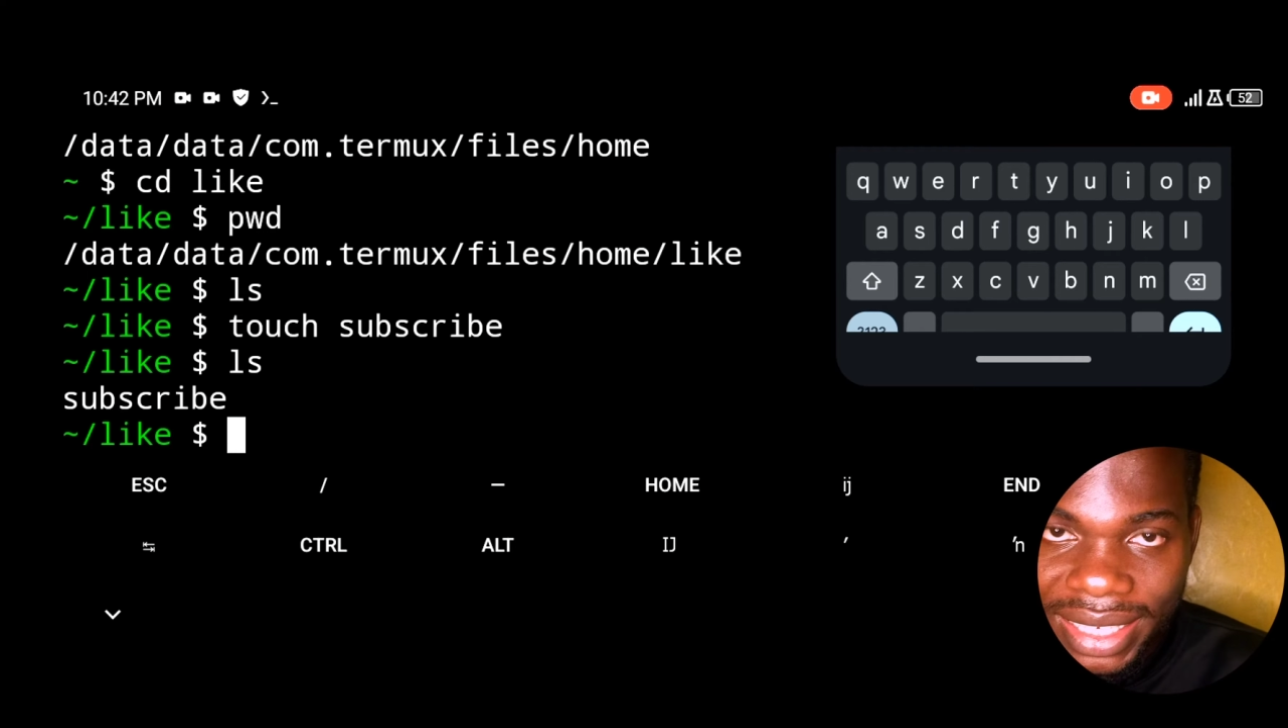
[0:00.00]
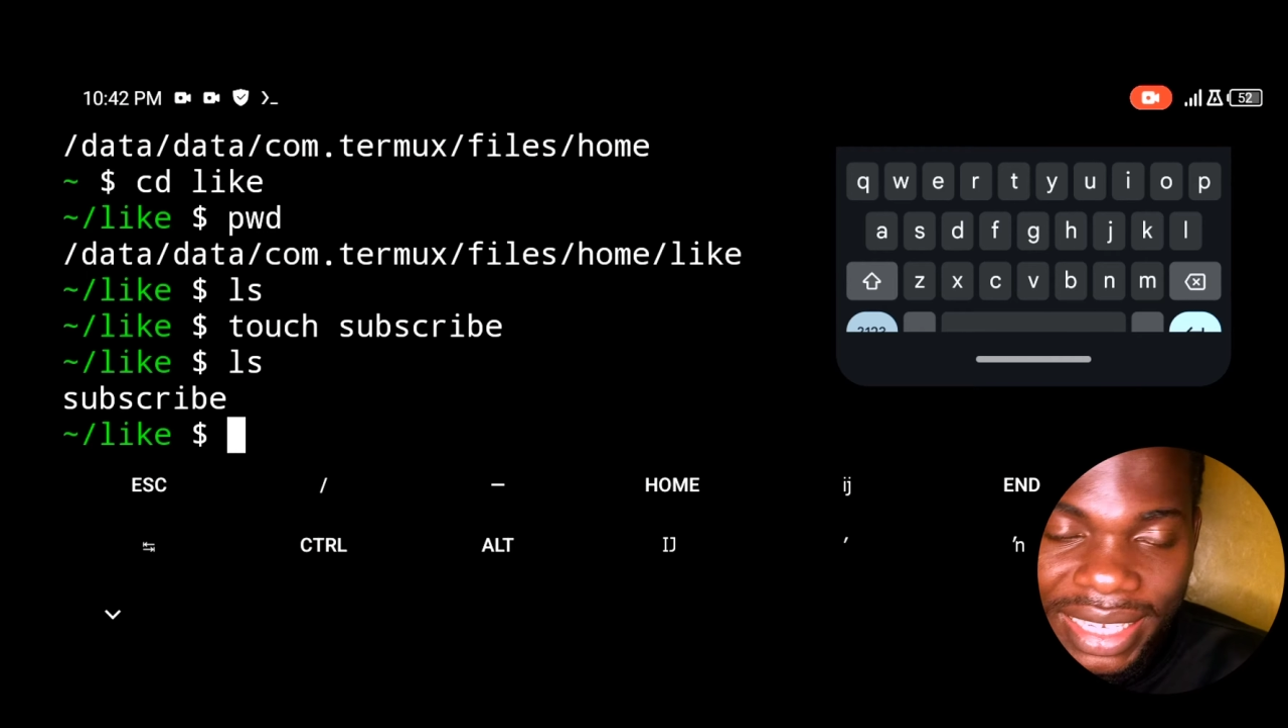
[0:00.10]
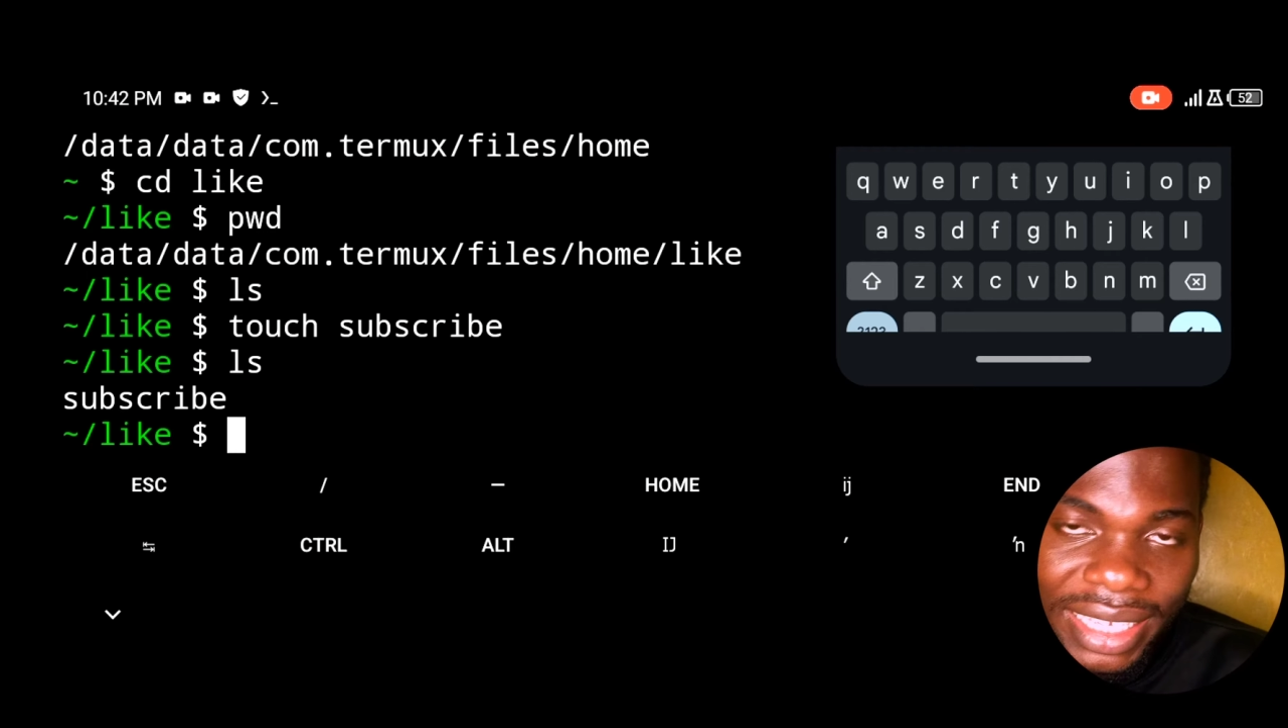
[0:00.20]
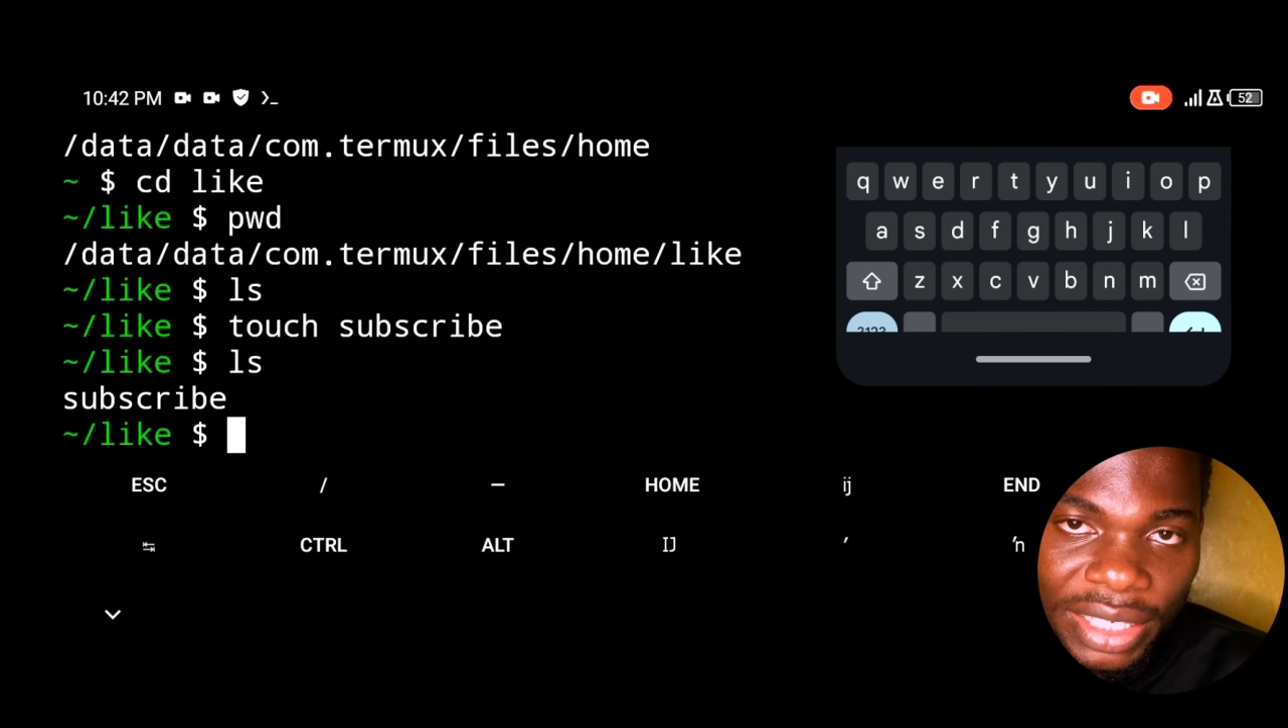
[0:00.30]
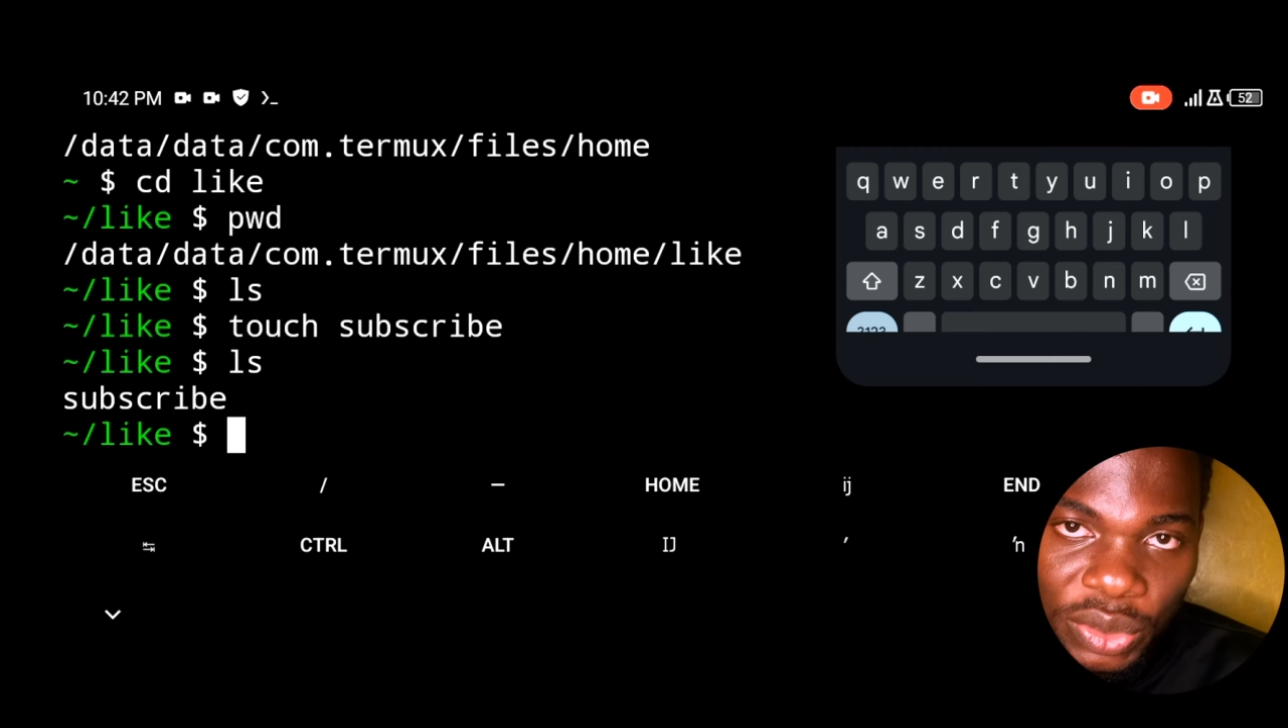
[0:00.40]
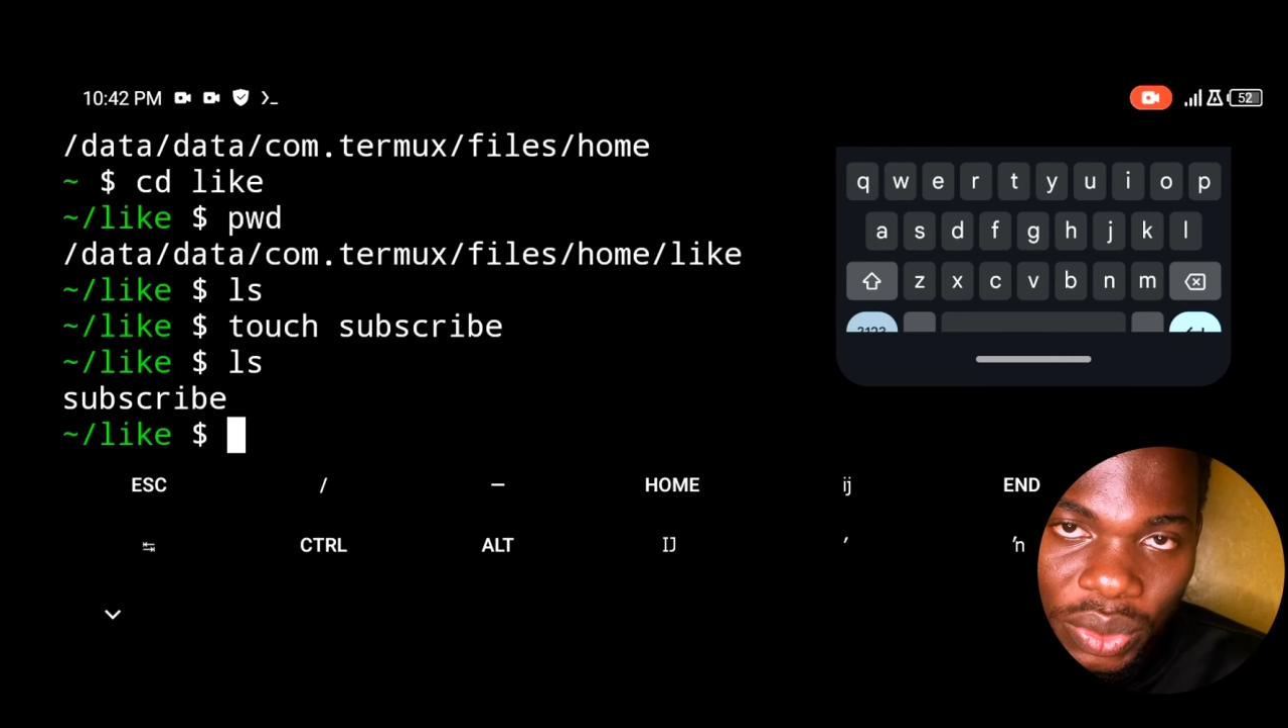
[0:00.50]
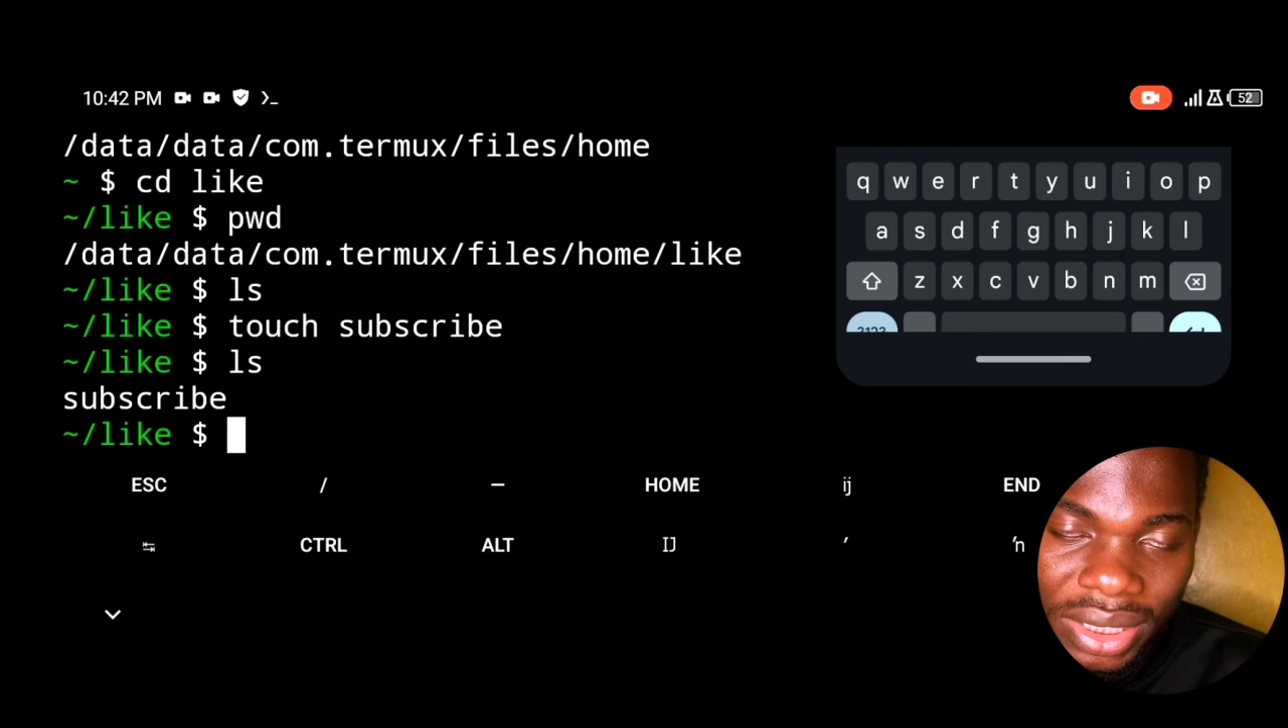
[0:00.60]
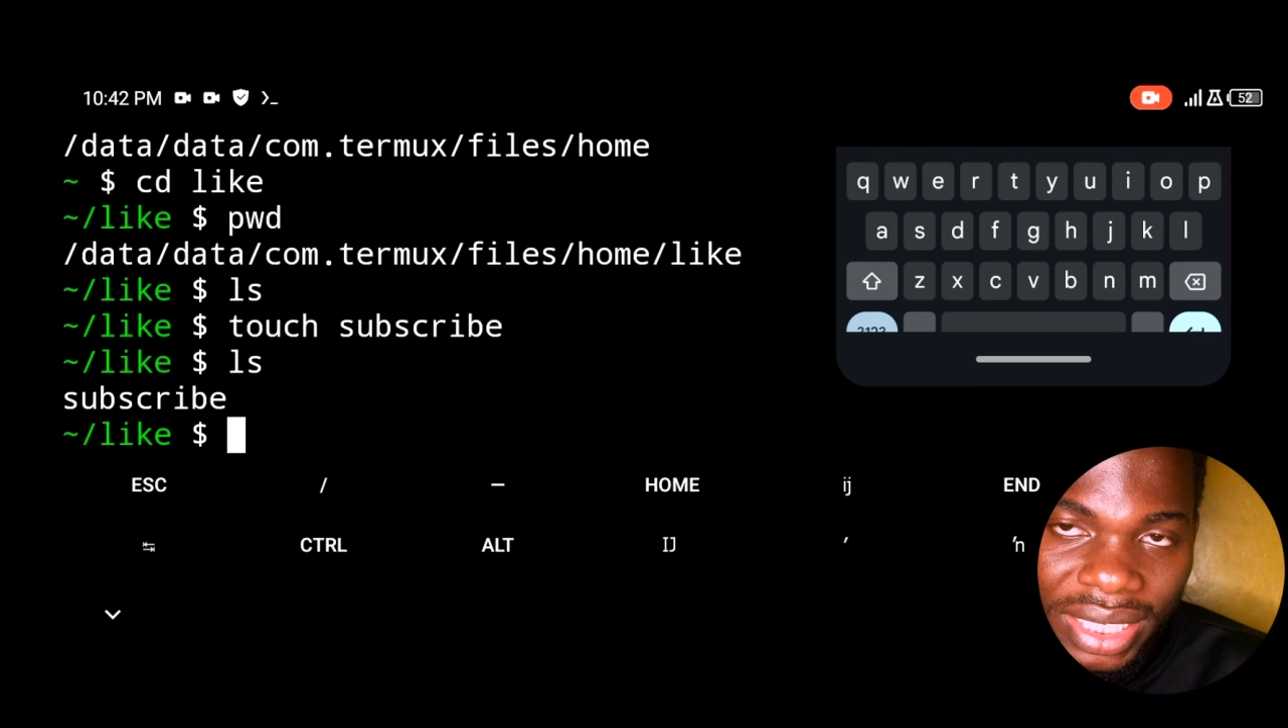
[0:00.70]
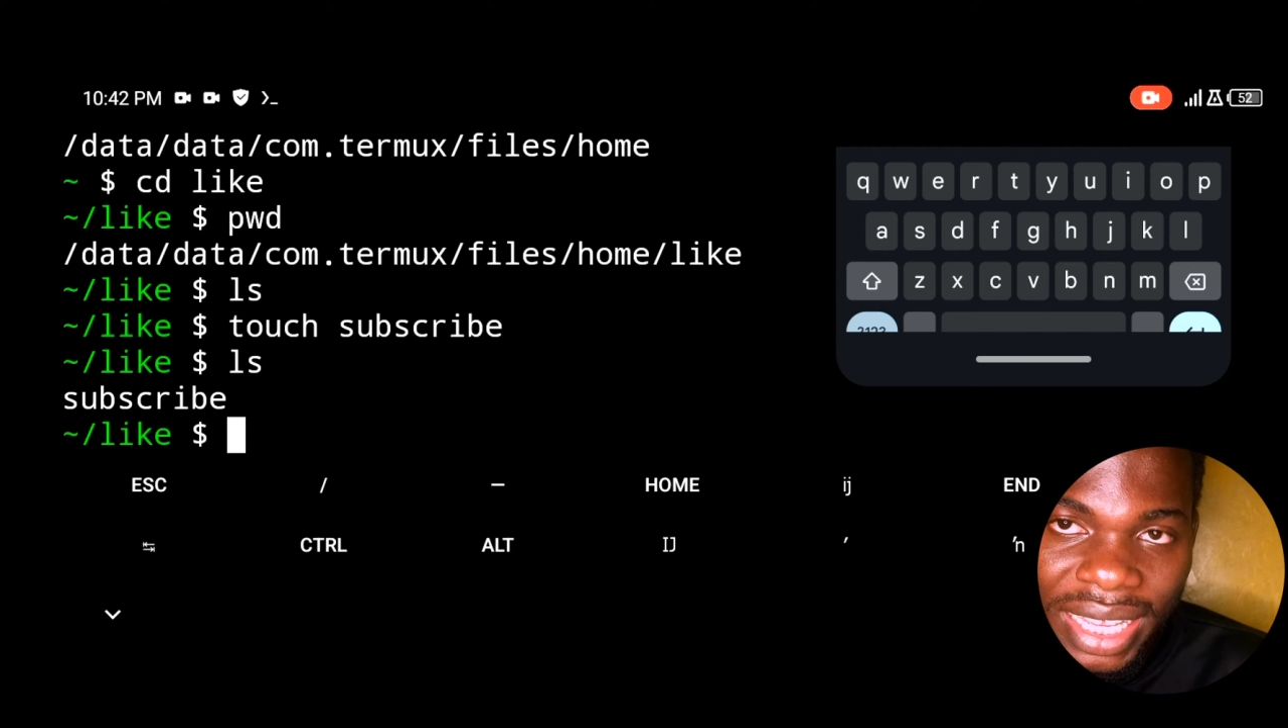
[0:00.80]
directory.